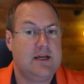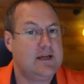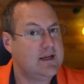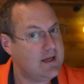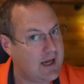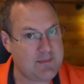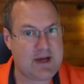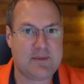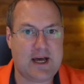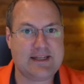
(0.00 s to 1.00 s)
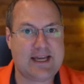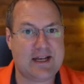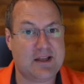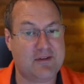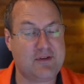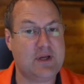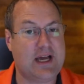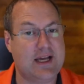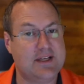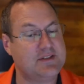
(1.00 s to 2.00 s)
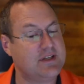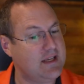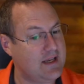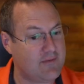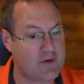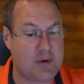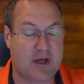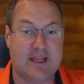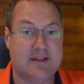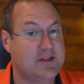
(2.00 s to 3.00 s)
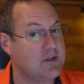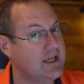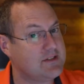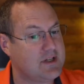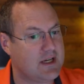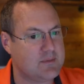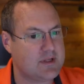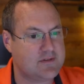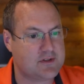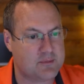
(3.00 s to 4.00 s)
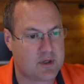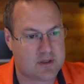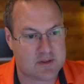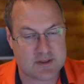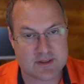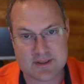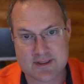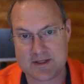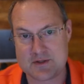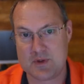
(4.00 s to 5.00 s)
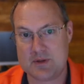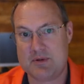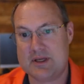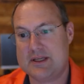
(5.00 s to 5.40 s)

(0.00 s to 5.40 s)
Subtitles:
Hi, Mom. Hi, Dad. I love you guys. And everybody, until next time, live small and dream big.